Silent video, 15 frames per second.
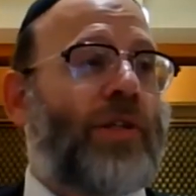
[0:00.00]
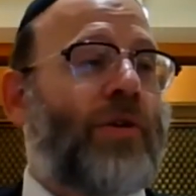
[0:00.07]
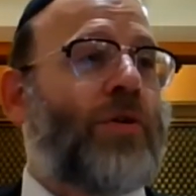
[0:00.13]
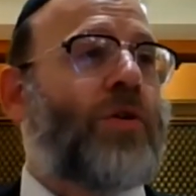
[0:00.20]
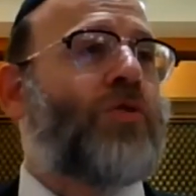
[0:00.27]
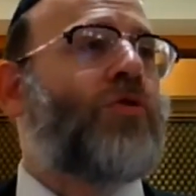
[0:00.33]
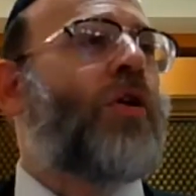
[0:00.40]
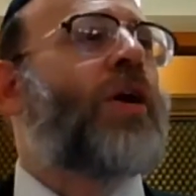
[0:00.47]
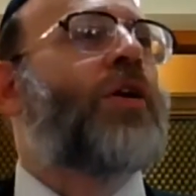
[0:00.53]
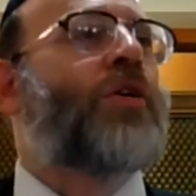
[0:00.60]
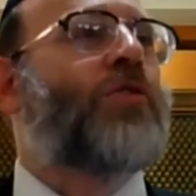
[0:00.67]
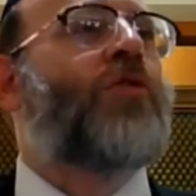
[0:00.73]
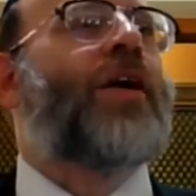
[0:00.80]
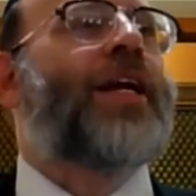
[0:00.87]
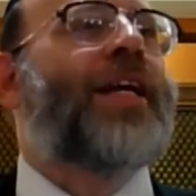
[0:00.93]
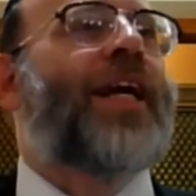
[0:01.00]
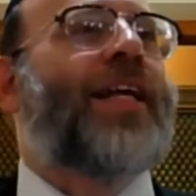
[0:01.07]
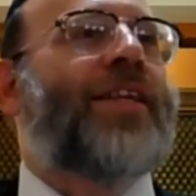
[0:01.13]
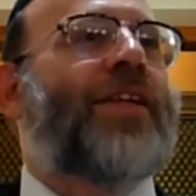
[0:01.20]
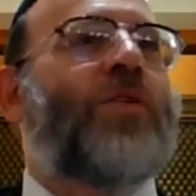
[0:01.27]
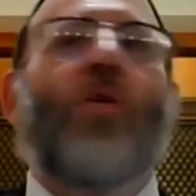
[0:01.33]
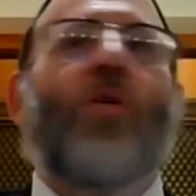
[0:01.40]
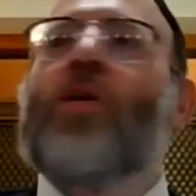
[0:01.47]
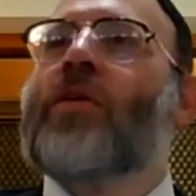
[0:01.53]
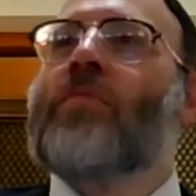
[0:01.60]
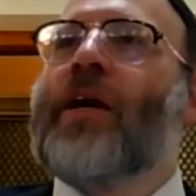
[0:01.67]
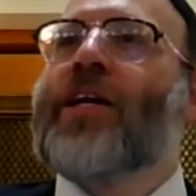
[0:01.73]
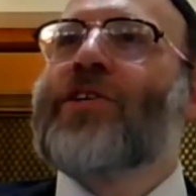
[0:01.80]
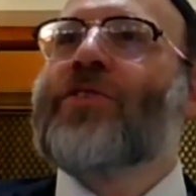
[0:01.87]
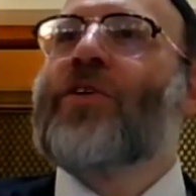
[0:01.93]
So try to get the long,
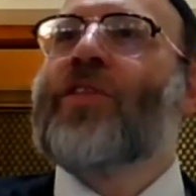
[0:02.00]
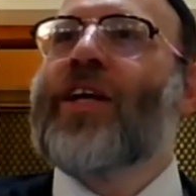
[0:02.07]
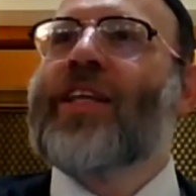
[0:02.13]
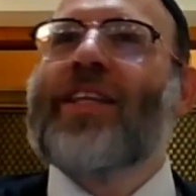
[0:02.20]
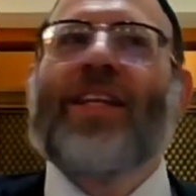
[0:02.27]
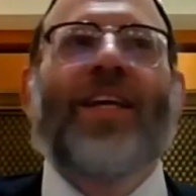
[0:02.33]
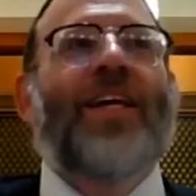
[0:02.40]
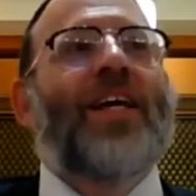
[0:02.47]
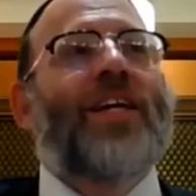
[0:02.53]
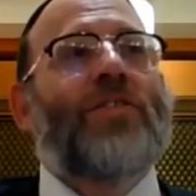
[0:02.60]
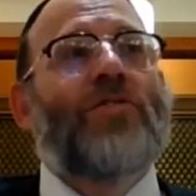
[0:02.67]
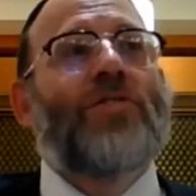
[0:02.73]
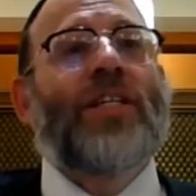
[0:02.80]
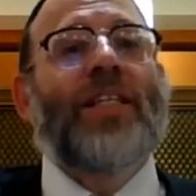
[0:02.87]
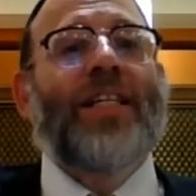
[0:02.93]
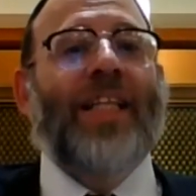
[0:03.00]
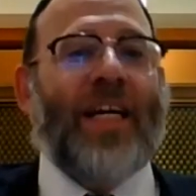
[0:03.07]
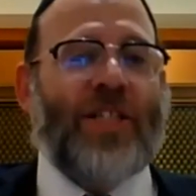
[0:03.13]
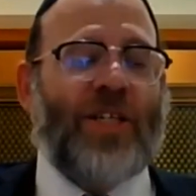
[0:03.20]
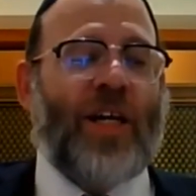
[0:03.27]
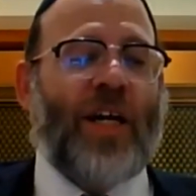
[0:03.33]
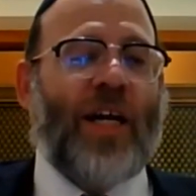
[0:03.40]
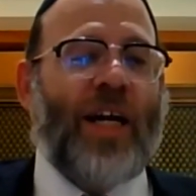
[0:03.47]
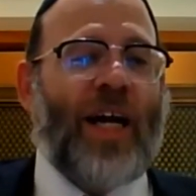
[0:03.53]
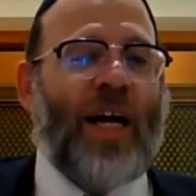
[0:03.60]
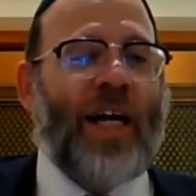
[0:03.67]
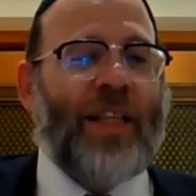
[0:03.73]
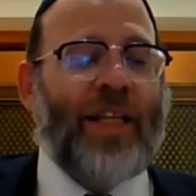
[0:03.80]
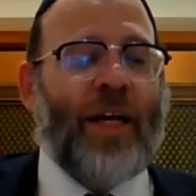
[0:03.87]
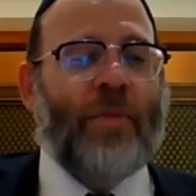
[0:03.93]
make sure that usually there's hashgacha
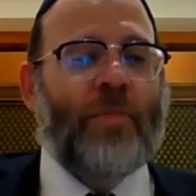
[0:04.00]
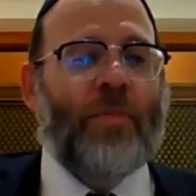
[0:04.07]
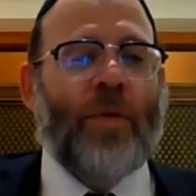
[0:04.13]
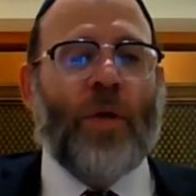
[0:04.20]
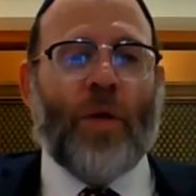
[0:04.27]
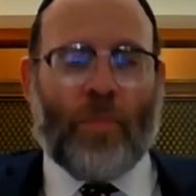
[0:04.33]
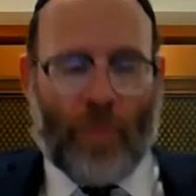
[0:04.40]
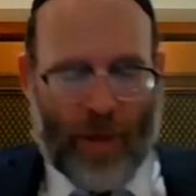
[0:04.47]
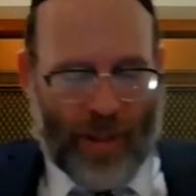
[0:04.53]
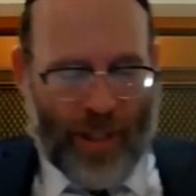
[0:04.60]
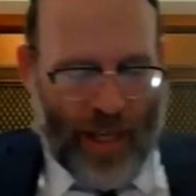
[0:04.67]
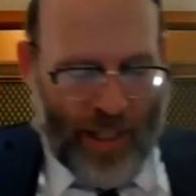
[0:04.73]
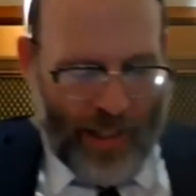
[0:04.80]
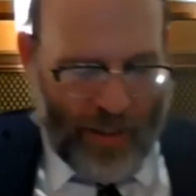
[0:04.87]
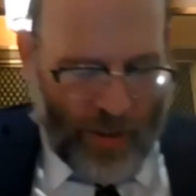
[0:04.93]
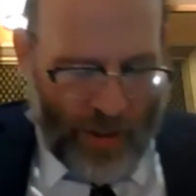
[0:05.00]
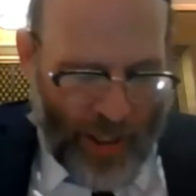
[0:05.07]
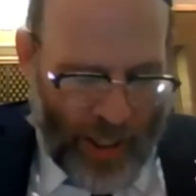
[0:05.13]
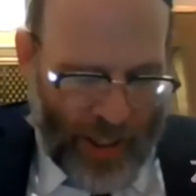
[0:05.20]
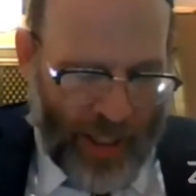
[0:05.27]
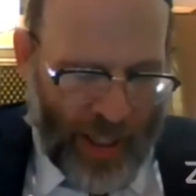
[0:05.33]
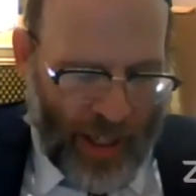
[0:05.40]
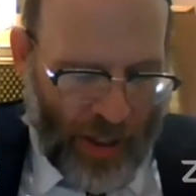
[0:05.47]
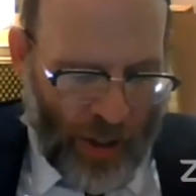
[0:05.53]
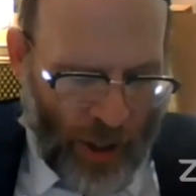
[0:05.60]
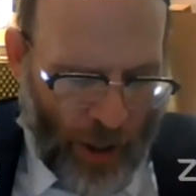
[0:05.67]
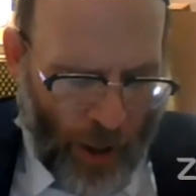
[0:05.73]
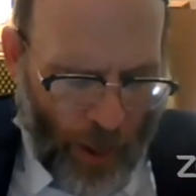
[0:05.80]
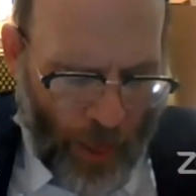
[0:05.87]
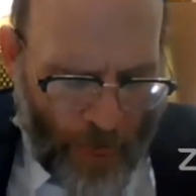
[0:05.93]
on them, but that's the
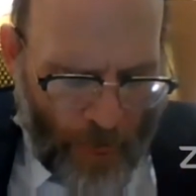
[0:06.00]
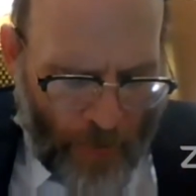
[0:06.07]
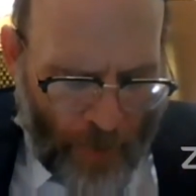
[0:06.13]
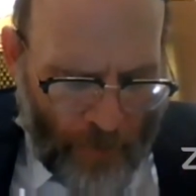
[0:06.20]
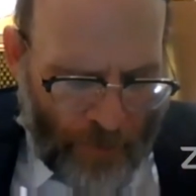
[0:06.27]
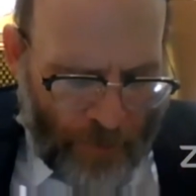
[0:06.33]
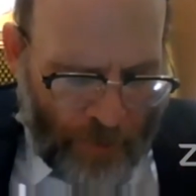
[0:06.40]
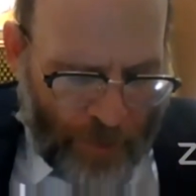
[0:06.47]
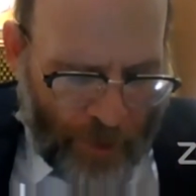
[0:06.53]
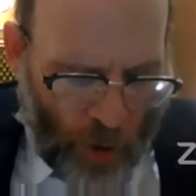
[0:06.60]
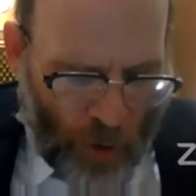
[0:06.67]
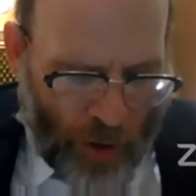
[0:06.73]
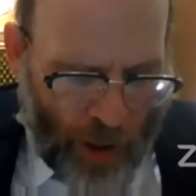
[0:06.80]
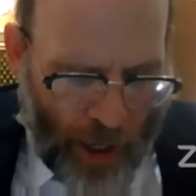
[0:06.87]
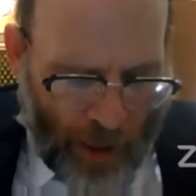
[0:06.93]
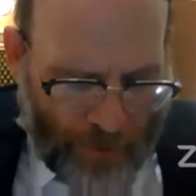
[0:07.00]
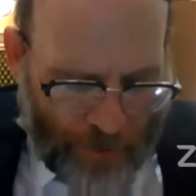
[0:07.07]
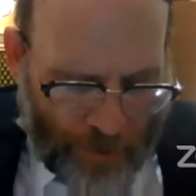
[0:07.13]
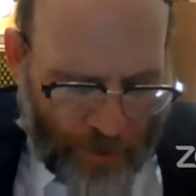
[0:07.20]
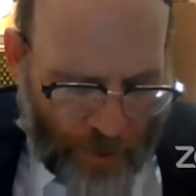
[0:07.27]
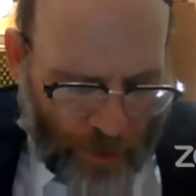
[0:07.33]
halacha. Okay.